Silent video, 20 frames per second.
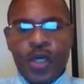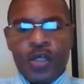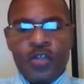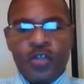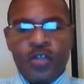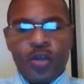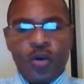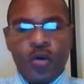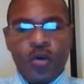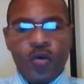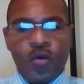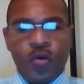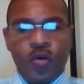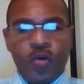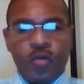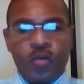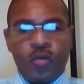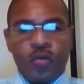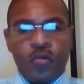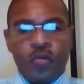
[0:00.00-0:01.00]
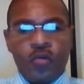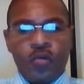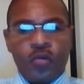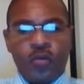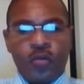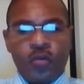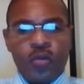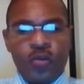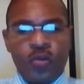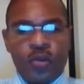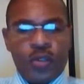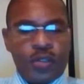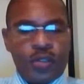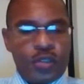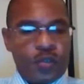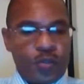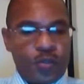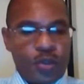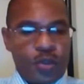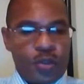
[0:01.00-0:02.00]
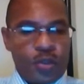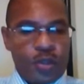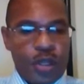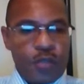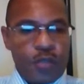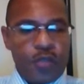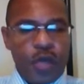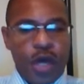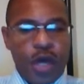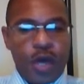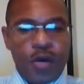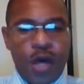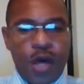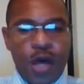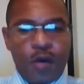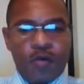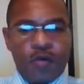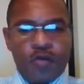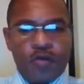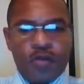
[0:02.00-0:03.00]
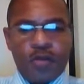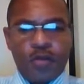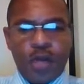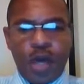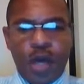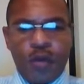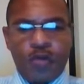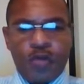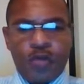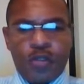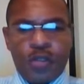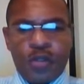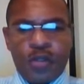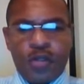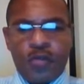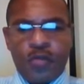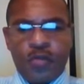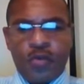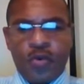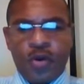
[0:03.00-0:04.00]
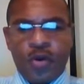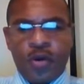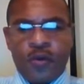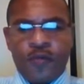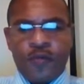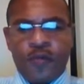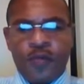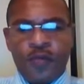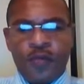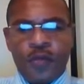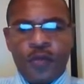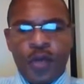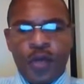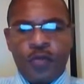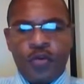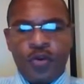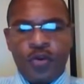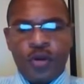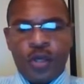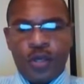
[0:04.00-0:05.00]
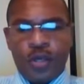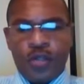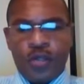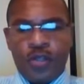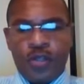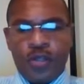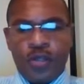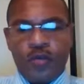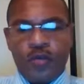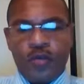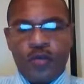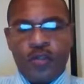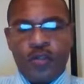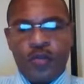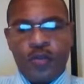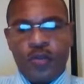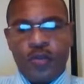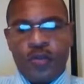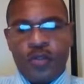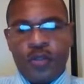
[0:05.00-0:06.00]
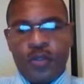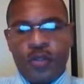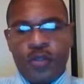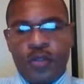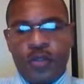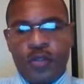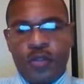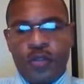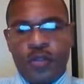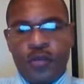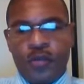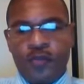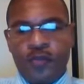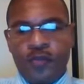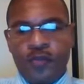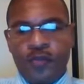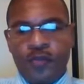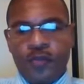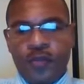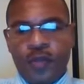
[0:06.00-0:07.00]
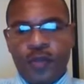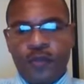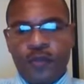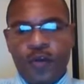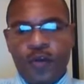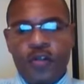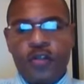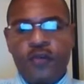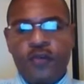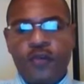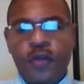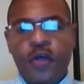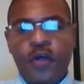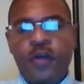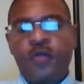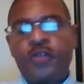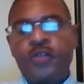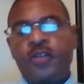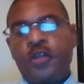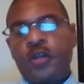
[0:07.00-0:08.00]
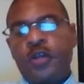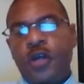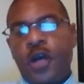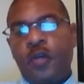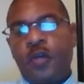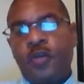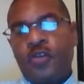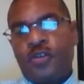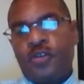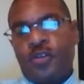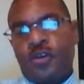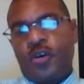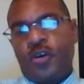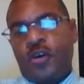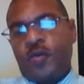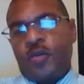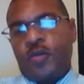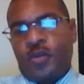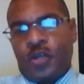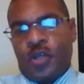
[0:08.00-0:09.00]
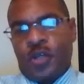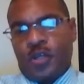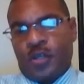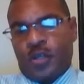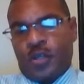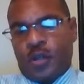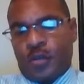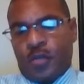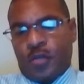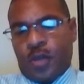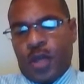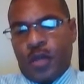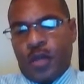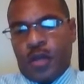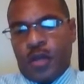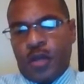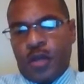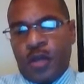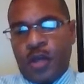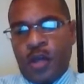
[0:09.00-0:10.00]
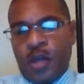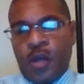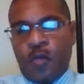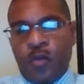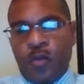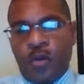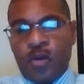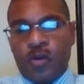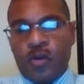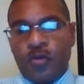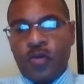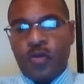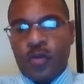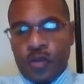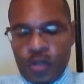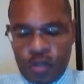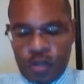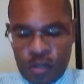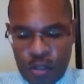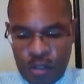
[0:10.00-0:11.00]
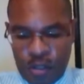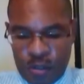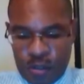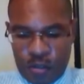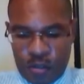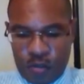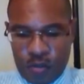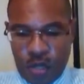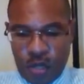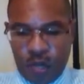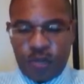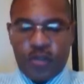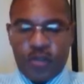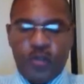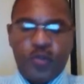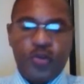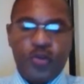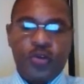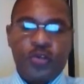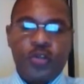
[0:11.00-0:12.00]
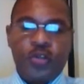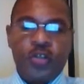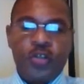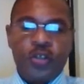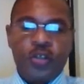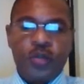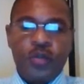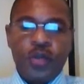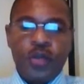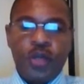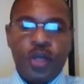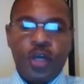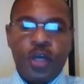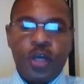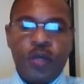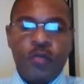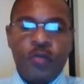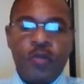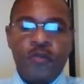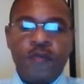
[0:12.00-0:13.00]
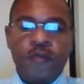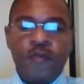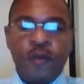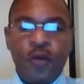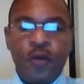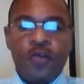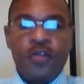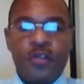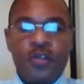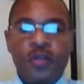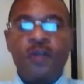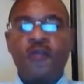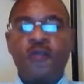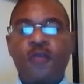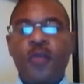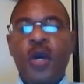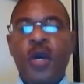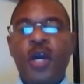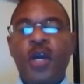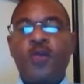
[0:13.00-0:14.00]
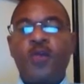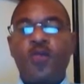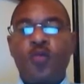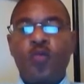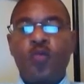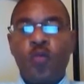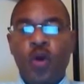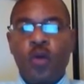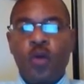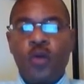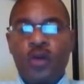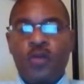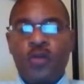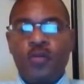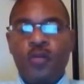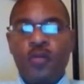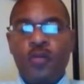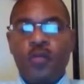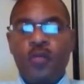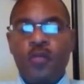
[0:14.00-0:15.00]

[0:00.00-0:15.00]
So, who's this person? I would tell you more, but I'm gonna go ahead and tell you who this person is. First of all, I'm gonna tell you how much her company ended up making, because one of the things is about this person, she became the first self-made woman